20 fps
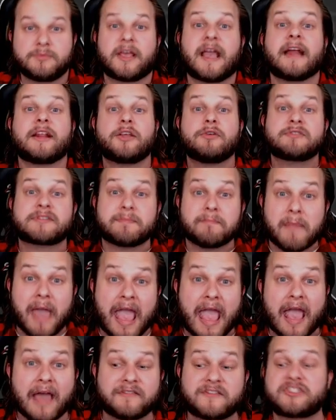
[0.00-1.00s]
You got to use
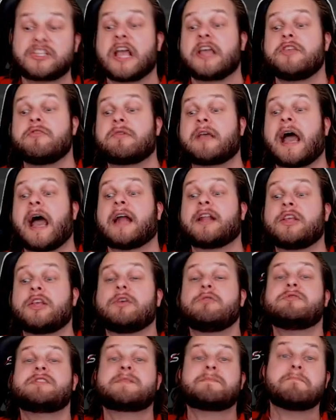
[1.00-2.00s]
math, yeah. You got to
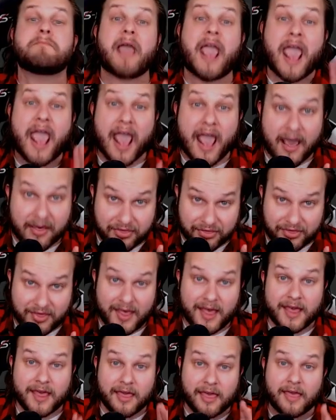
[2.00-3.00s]
use math
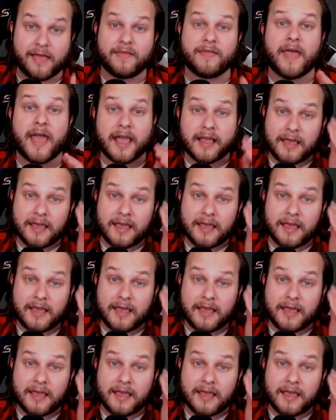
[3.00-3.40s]
in that